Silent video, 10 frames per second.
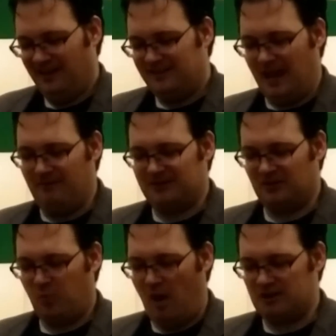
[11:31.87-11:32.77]

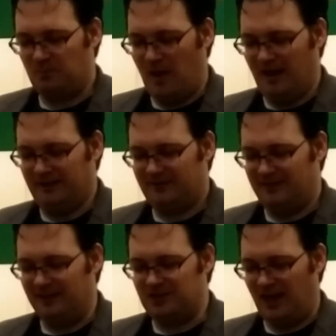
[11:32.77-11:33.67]
Davis's watch buzzed,
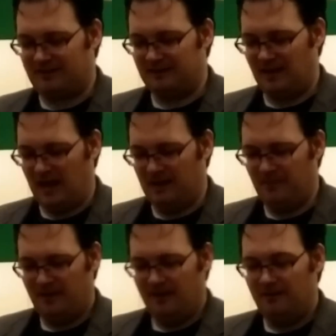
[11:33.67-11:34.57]
and he checked the time.
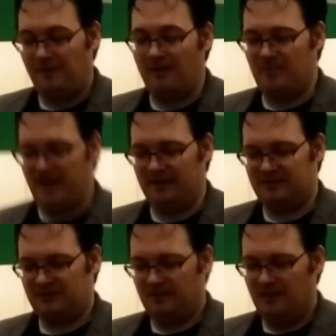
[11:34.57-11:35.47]
5
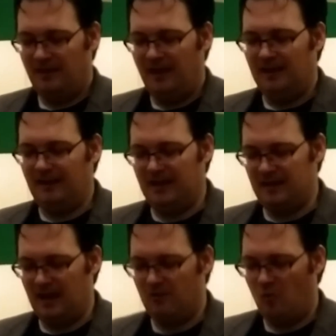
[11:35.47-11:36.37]
minutes. He leaned
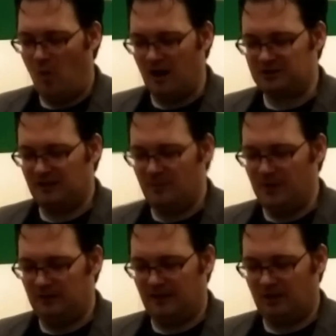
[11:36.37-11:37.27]
in, watching the
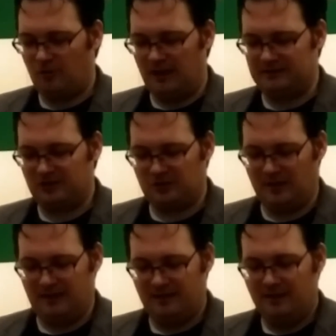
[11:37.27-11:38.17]
building across the
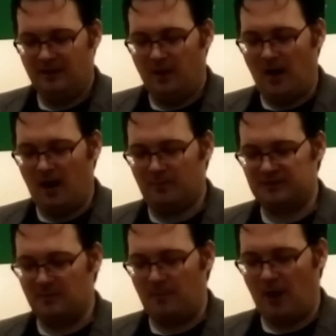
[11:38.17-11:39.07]
street, a bar with
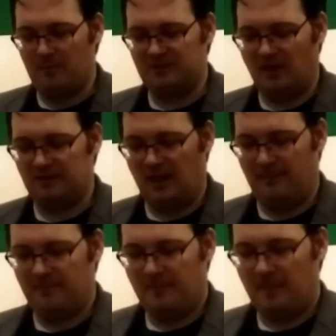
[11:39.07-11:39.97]
some apartments on
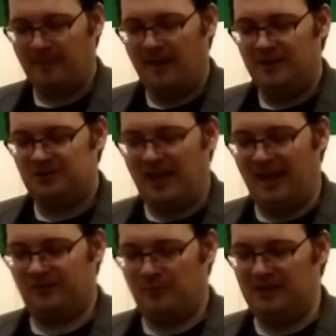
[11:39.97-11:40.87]
top.
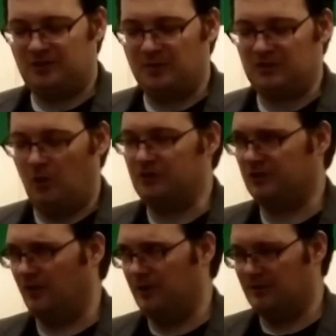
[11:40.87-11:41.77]
Chaz reached for his
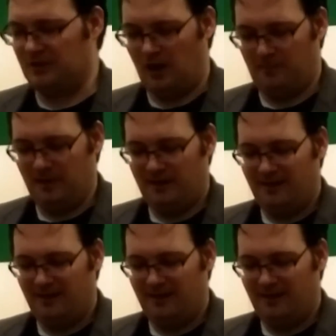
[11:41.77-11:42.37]
holster under his arm.